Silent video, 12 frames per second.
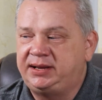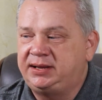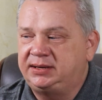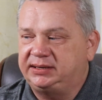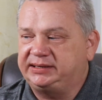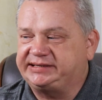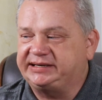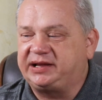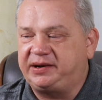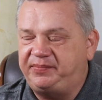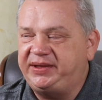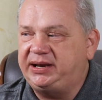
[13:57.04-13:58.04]
comes from
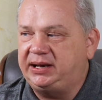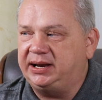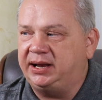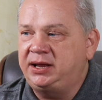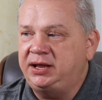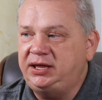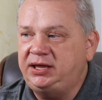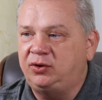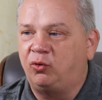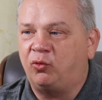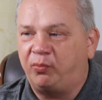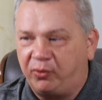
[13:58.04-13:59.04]
Tropilia.
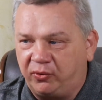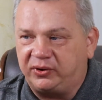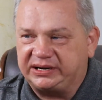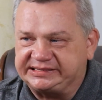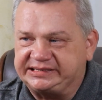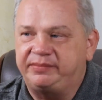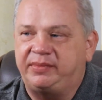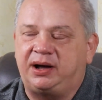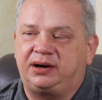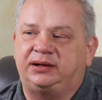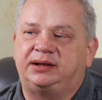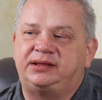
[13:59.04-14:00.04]
But
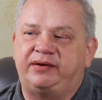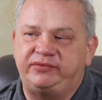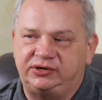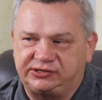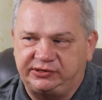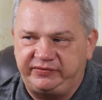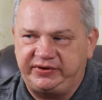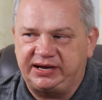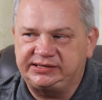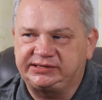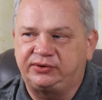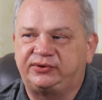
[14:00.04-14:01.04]
for an old
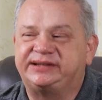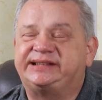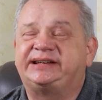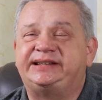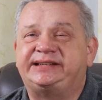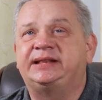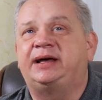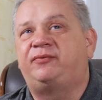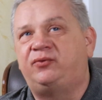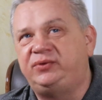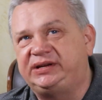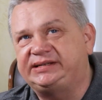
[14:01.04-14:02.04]
Slavic god called
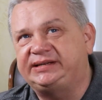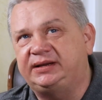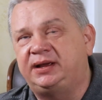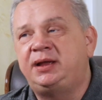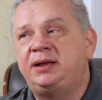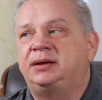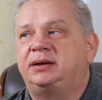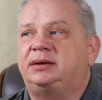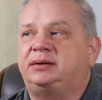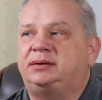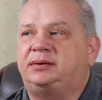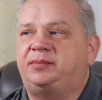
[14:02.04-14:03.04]
simargl, the
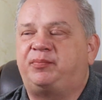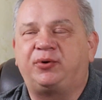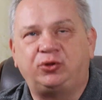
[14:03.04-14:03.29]
protective